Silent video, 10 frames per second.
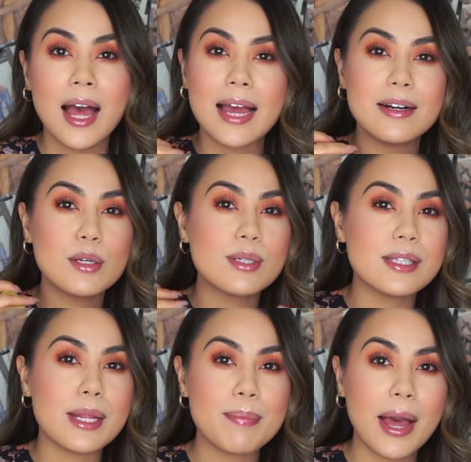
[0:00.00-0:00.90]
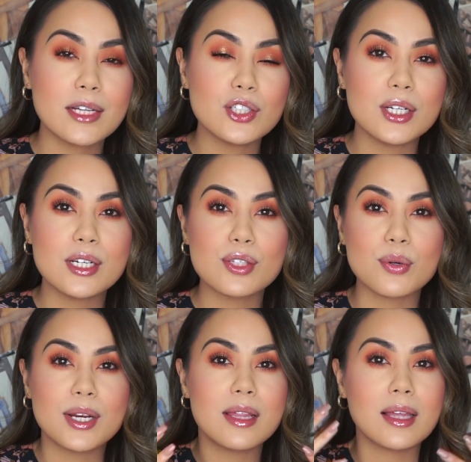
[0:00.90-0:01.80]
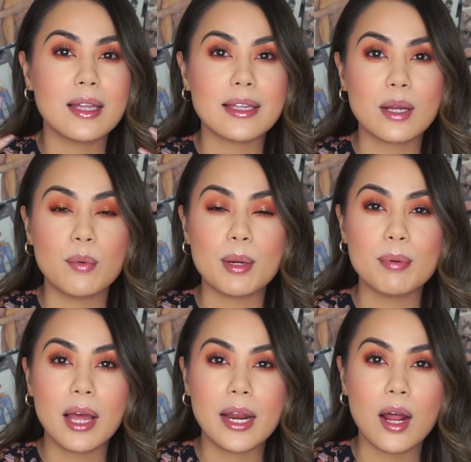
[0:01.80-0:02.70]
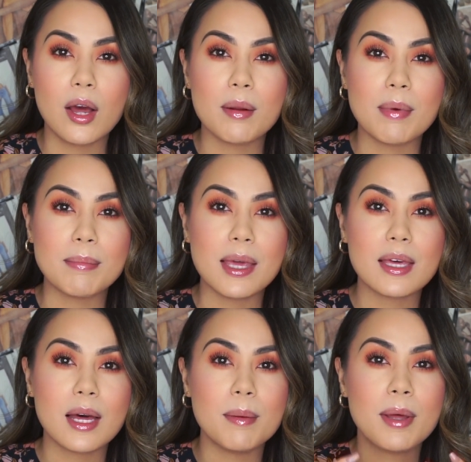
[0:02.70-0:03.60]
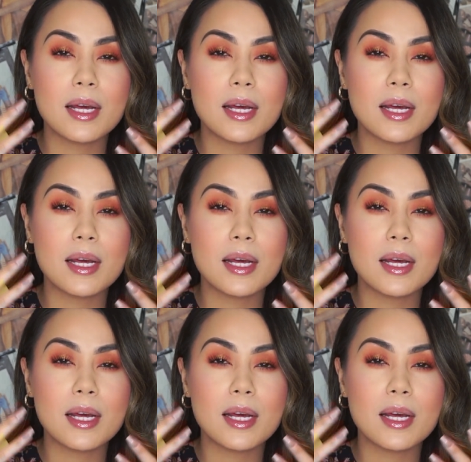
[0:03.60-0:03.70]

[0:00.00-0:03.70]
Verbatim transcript: I didn't notice any patchy itchiness or anything like that when applying on my makeup.